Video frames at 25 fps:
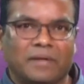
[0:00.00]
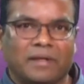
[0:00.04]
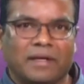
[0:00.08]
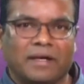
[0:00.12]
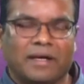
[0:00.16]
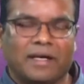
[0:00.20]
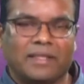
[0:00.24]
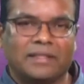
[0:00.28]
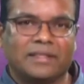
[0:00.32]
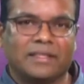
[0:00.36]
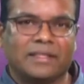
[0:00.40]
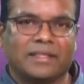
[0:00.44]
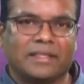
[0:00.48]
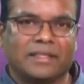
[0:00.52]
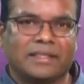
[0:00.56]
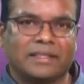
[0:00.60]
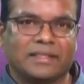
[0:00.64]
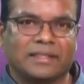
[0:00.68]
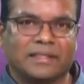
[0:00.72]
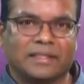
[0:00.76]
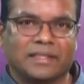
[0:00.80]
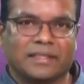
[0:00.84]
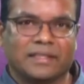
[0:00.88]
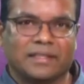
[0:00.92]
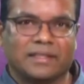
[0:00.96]
causing
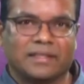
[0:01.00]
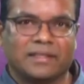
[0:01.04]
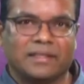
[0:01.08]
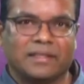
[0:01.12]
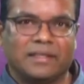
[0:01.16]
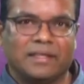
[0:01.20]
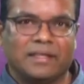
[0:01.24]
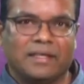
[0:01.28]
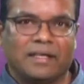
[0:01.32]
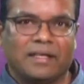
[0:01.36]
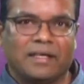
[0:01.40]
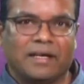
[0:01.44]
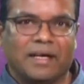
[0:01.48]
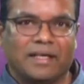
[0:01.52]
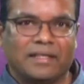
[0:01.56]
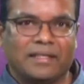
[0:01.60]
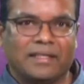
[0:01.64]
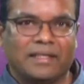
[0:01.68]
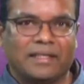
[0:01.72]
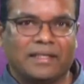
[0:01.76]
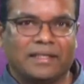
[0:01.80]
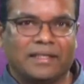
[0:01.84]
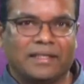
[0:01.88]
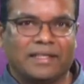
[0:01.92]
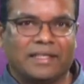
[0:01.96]

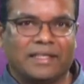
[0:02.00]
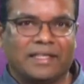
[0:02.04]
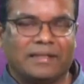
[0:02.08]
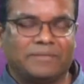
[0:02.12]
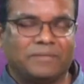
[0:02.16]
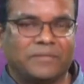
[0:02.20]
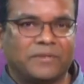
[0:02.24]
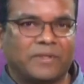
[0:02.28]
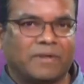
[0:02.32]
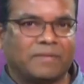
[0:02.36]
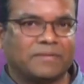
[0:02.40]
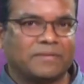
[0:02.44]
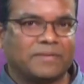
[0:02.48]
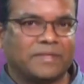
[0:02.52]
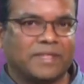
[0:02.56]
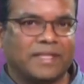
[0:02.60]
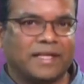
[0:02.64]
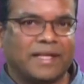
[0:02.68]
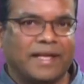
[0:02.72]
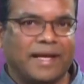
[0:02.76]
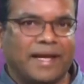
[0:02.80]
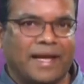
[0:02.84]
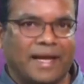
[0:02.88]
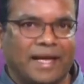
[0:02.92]
the absorption